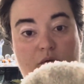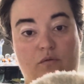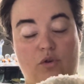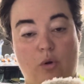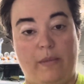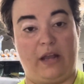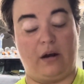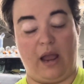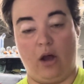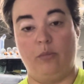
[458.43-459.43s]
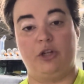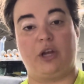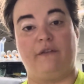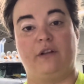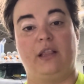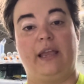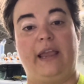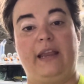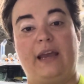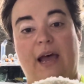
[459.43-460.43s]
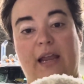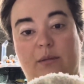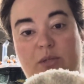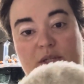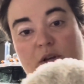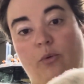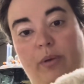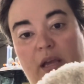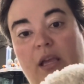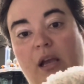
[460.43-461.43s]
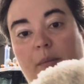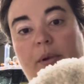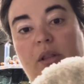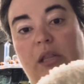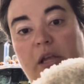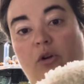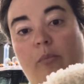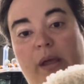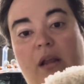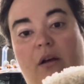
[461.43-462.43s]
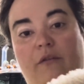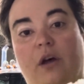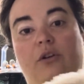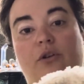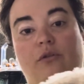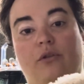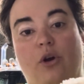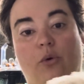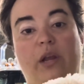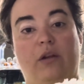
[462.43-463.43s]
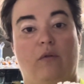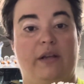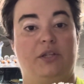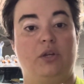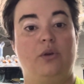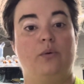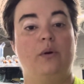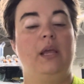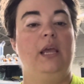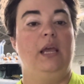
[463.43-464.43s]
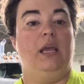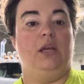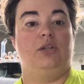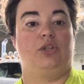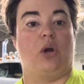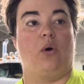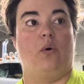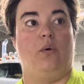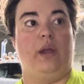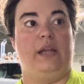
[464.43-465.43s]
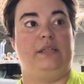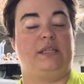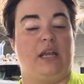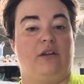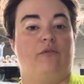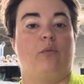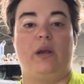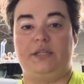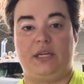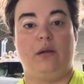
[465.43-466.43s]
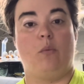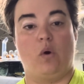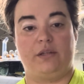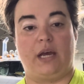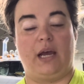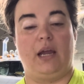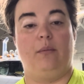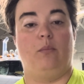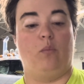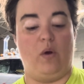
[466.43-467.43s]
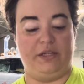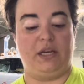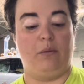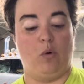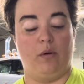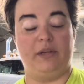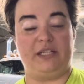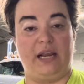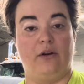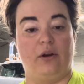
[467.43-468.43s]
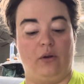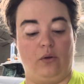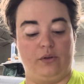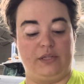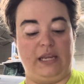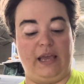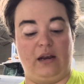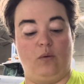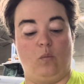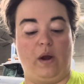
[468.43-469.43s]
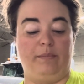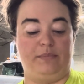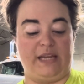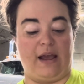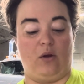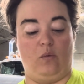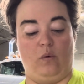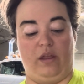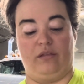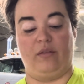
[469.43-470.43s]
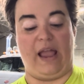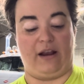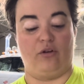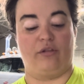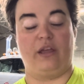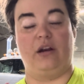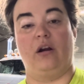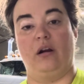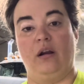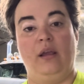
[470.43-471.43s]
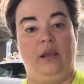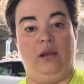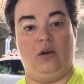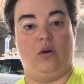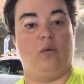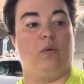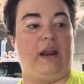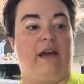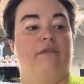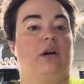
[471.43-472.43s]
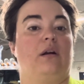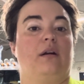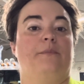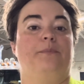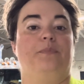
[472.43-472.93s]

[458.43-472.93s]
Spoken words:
no matter how much I've clayed, I am still picking up a little bit of undercoating residue. So instead of wasting more time, wasting more material to get it wiped down with lacquer thinner or whatever,